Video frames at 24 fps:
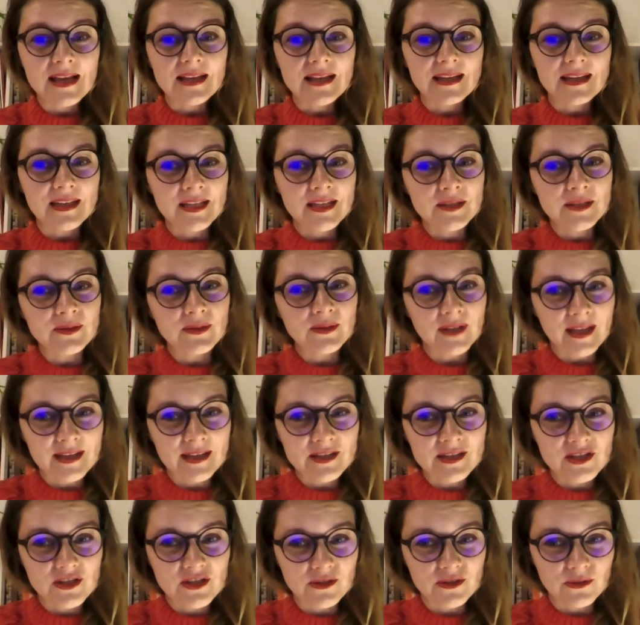in
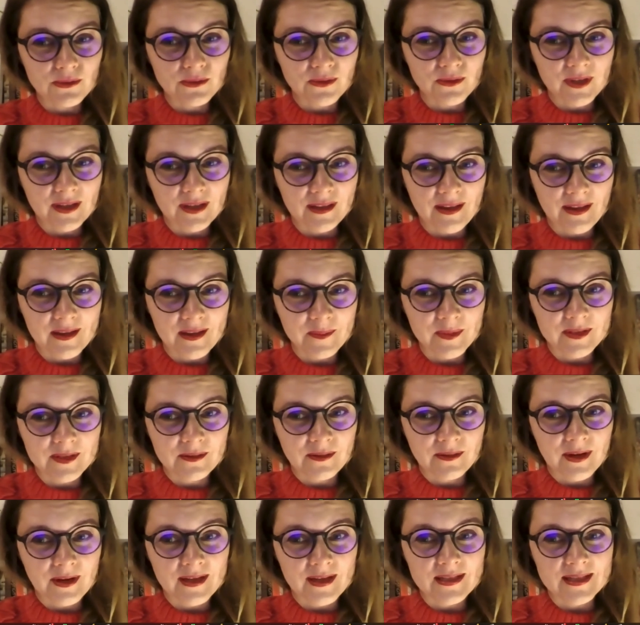relation to the climate
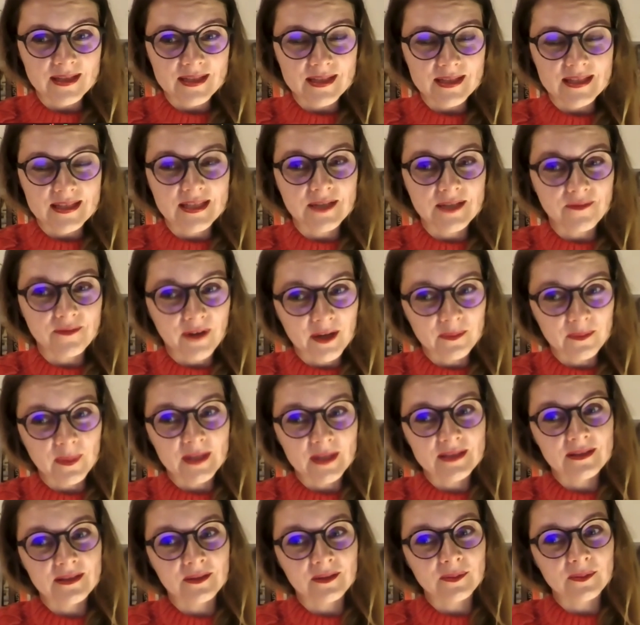crisis,
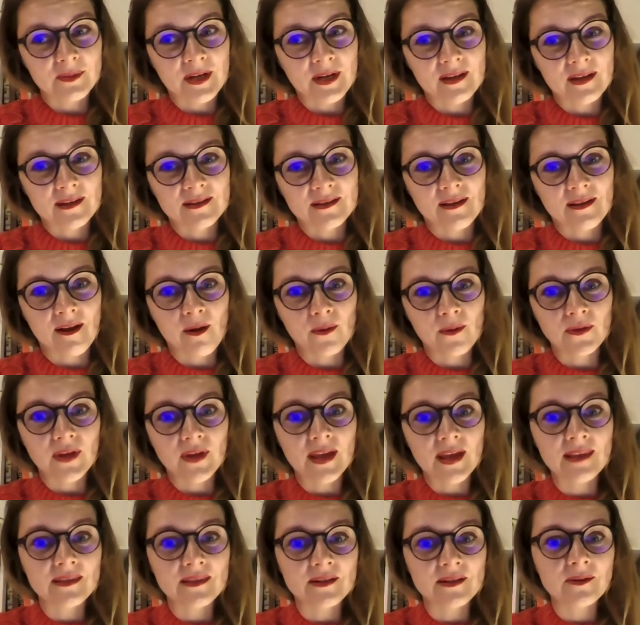environmental breakdown,
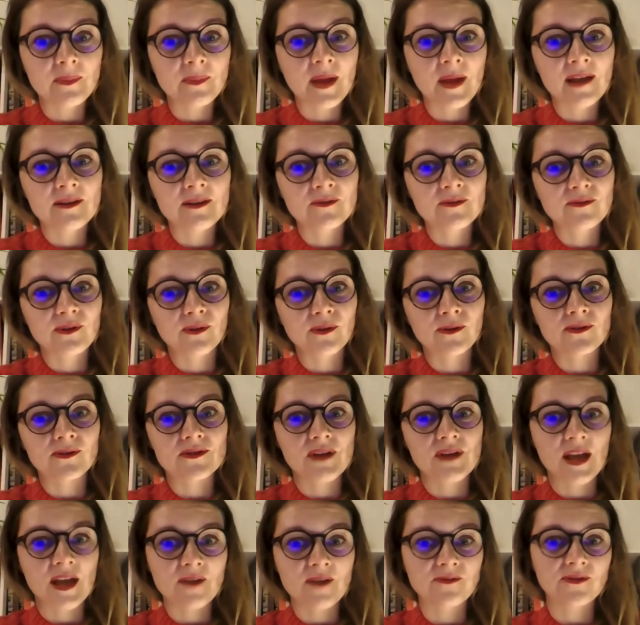and their manifold
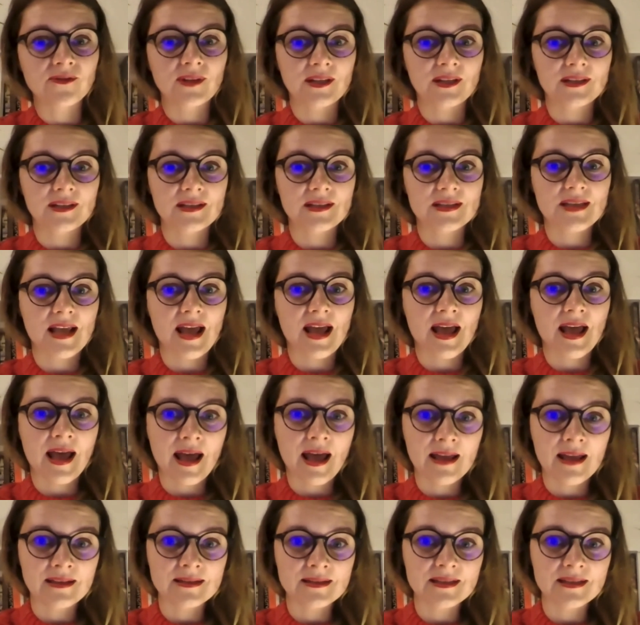effects,
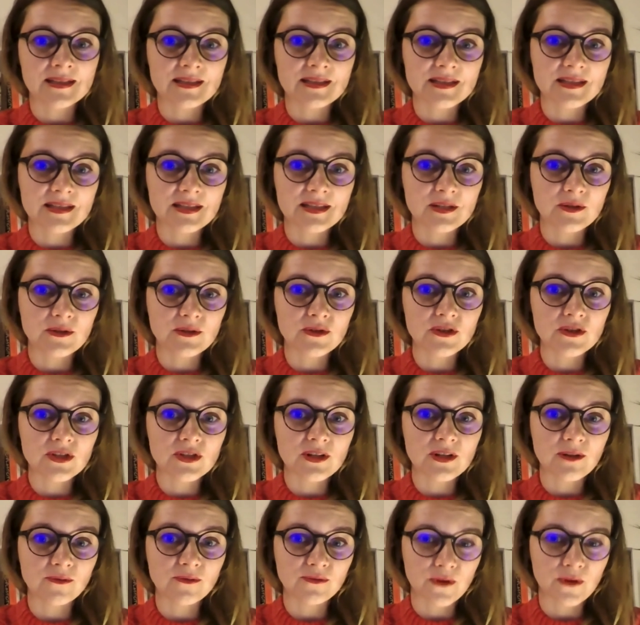and
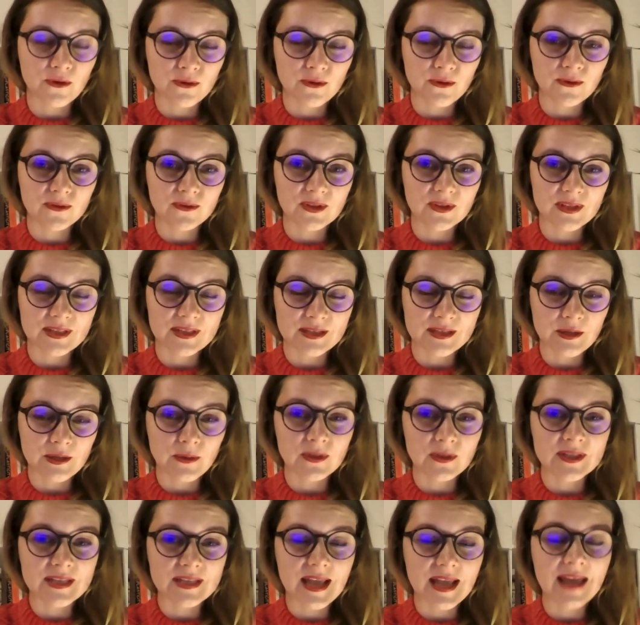institutional focus. So
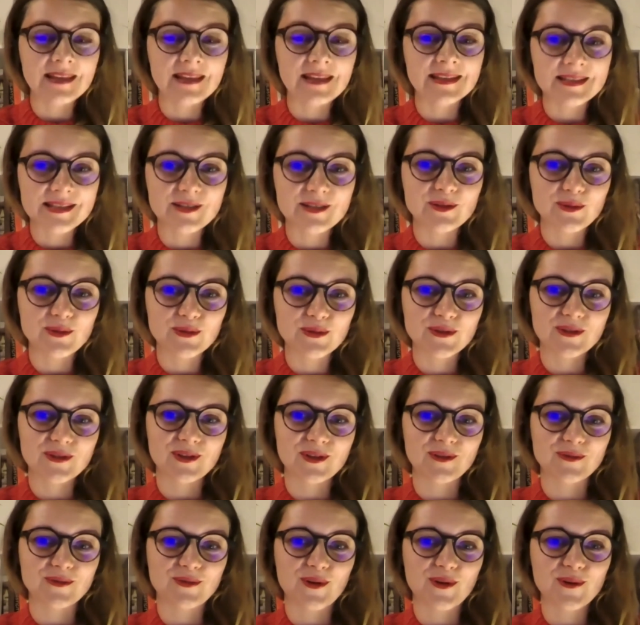it's an
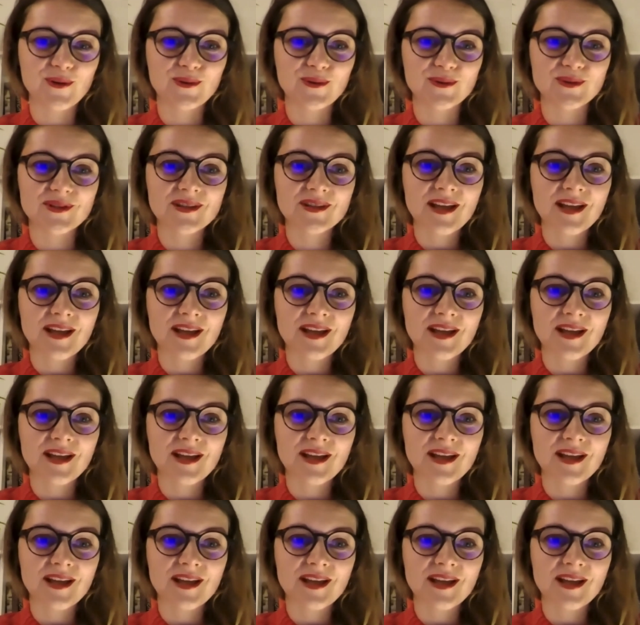institutional focus